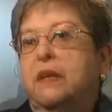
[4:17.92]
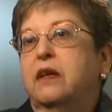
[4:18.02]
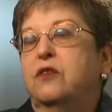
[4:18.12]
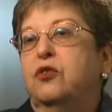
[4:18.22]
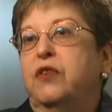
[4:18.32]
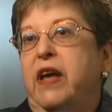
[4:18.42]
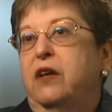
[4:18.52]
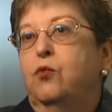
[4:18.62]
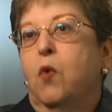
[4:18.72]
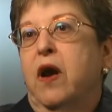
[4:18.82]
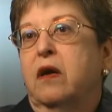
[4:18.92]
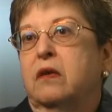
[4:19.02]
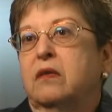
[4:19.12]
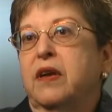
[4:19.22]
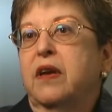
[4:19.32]
In today's
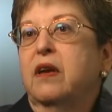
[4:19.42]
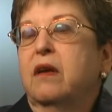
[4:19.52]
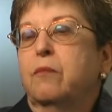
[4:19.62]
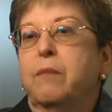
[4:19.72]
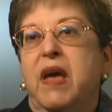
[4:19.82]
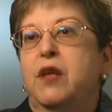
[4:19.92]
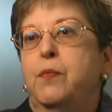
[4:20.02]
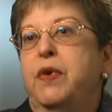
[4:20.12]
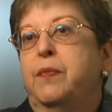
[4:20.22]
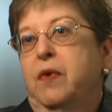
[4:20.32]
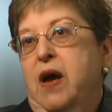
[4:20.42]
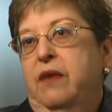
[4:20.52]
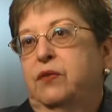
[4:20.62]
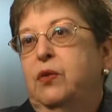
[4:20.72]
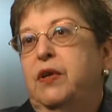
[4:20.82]
world, many people
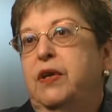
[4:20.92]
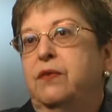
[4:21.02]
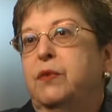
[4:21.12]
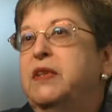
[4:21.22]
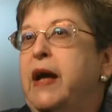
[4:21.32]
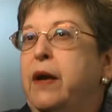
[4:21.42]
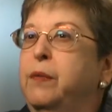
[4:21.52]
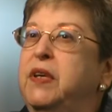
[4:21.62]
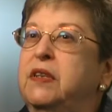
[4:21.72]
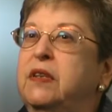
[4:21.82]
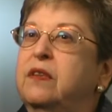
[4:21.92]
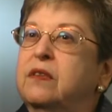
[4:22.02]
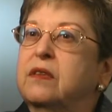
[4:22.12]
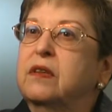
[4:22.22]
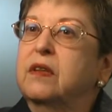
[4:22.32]
have to live with
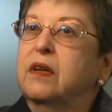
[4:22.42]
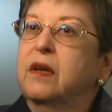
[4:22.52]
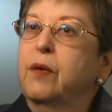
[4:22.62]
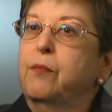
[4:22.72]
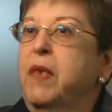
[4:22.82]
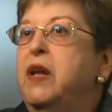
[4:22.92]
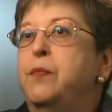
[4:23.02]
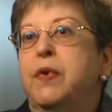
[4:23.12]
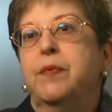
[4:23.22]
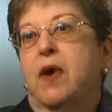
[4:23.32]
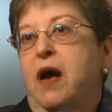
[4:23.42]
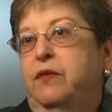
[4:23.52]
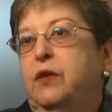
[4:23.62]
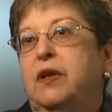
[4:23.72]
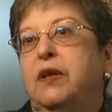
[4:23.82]
diabetes, many people
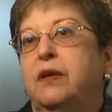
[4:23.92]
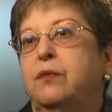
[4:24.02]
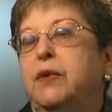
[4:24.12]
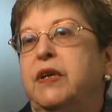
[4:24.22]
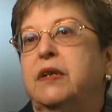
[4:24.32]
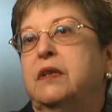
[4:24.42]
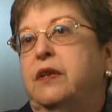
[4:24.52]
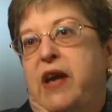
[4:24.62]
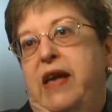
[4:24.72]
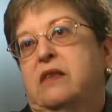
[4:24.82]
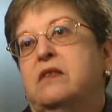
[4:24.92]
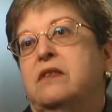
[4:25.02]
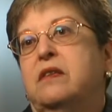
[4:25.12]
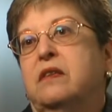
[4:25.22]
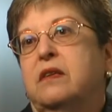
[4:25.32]
have to live with
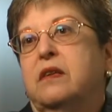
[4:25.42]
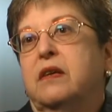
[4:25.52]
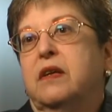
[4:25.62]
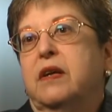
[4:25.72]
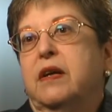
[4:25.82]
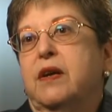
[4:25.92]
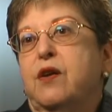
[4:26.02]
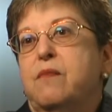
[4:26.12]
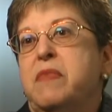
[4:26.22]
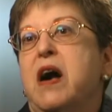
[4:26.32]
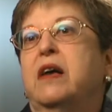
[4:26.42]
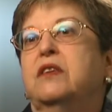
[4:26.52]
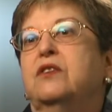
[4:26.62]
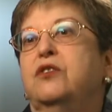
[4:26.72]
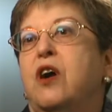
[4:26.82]
cancer, but
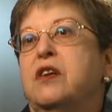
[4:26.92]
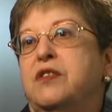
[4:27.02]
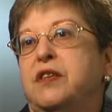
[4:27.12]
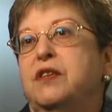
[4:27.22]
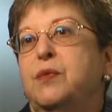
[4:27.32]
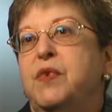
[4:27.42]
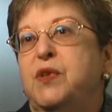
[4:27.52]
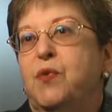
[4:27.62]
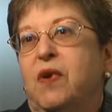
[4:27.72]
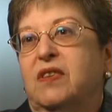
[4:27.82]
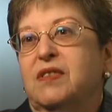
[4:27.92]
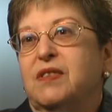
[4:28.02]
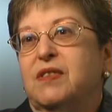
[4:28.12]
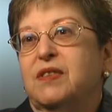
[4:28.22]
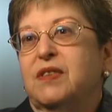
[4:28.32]
those
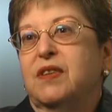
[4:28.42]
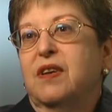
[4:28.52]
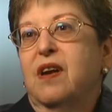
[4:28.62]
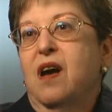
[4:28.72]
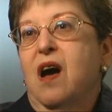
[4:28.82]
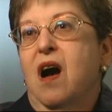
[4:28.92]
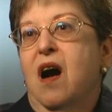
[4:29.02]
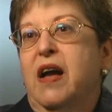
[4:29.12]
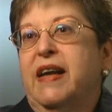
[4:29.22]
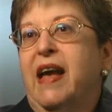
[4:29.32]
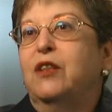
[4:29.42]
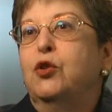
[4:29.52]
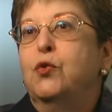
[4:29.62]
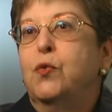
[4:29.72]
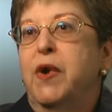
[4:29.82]
individuals uh, can
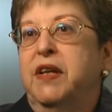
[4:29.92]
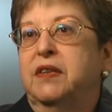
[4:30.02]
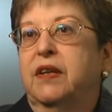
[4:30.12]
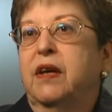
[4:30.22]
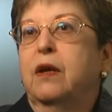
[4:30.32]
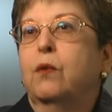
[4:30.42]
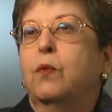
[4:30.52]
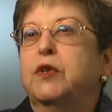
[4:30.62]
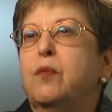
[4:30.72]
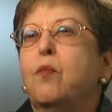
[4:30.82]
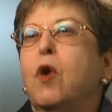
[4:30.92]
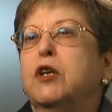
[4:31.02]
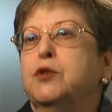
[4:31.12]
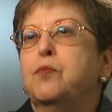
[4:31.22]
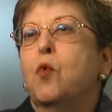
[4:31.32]
do it with
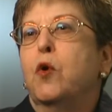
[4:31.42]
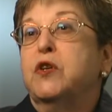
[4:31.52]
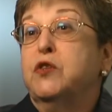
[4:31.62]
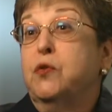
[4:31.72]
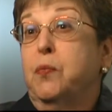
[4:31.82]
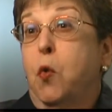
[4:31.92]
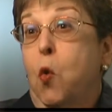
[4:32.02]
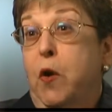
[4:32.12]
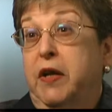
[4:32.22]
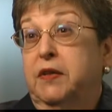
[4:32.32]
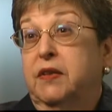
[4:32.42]
much more support